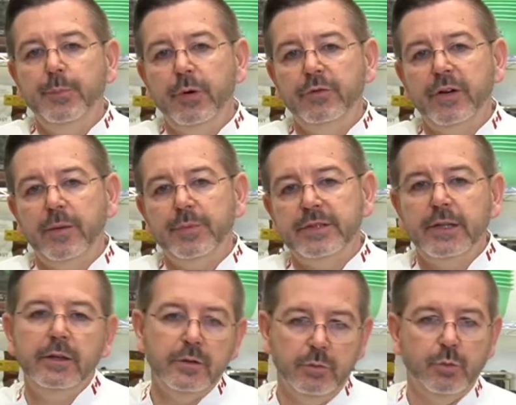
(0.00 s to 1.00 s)

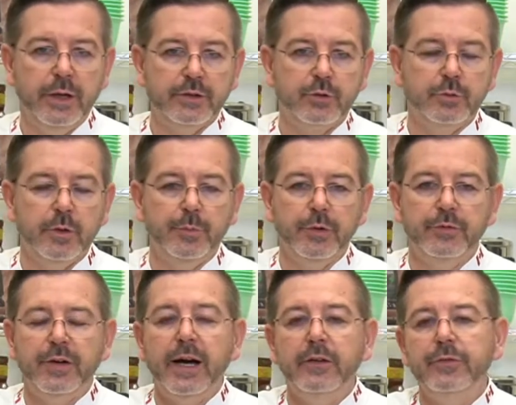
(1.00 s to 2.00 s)
0.5%, more or less
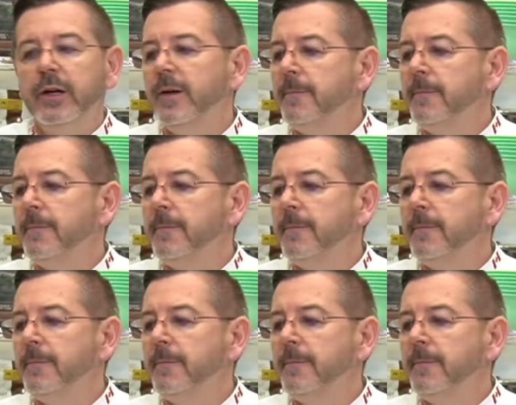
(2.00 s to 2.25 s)
0.5,